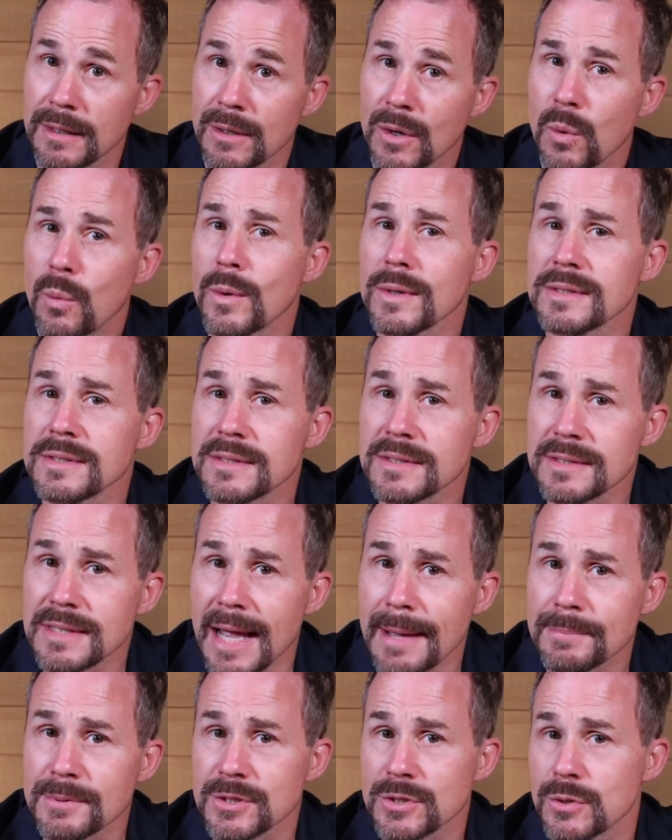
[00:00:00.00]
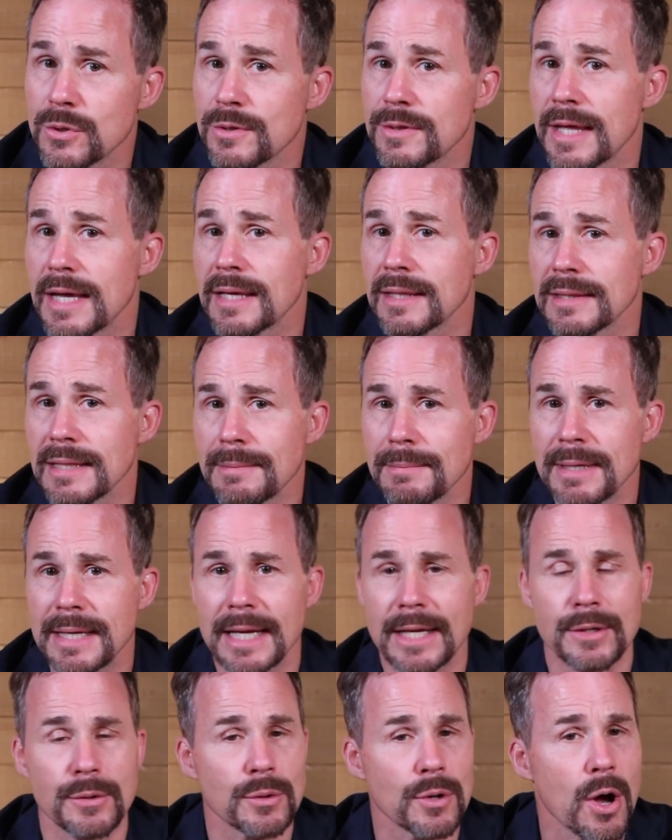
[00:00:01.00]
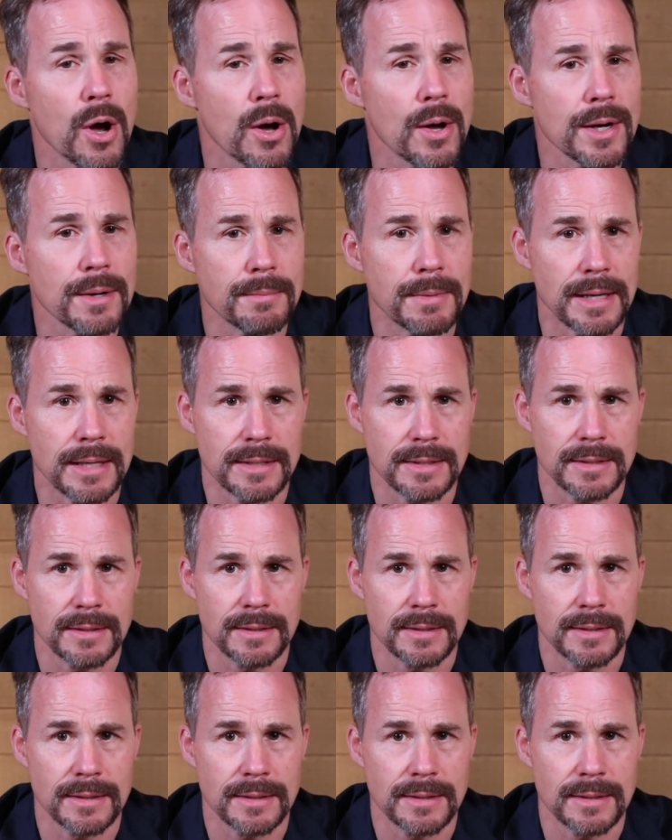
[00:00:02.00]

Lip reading: What steps could they eliminate or automate?